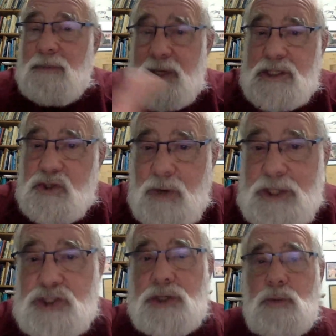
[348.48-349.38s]

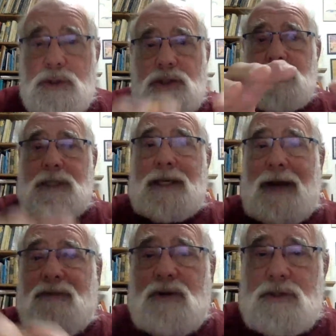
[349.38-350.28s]
administration, which is the
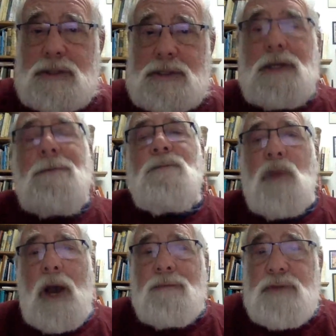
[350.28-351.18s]
governance
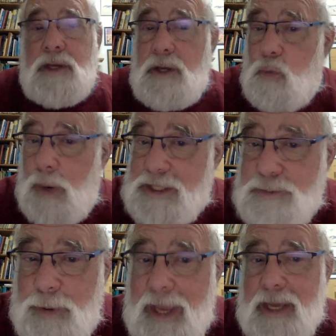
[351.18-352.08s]
of the
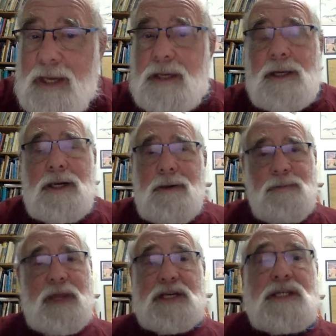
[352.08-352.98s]
West Bank,
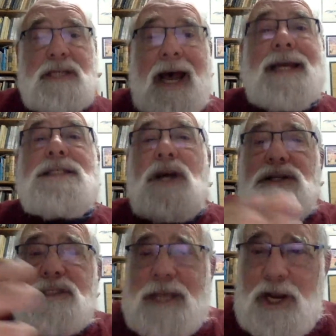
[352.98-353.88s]
that decides
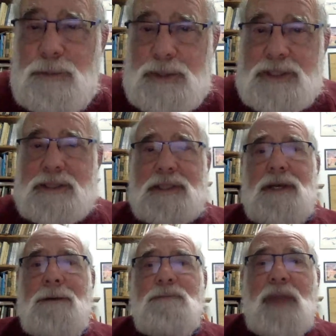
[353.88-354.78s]
on settlements
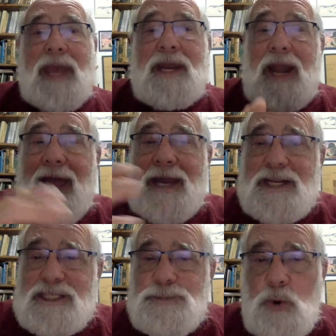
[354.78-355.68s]
and land
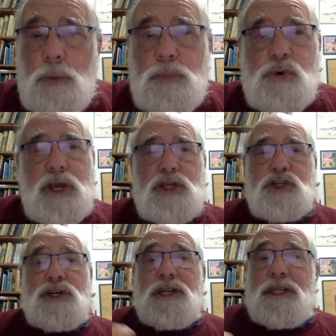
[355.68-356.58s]

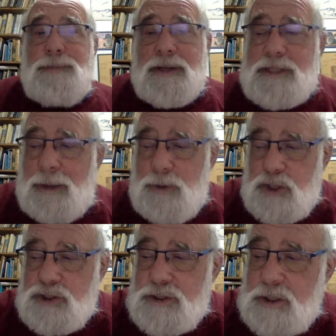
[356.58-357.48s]
expropriation and
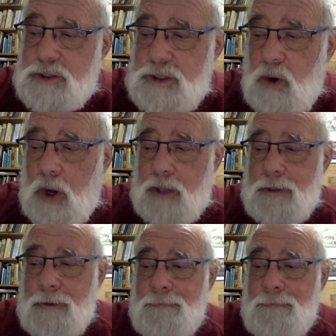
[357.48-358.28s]
demolitions and so on,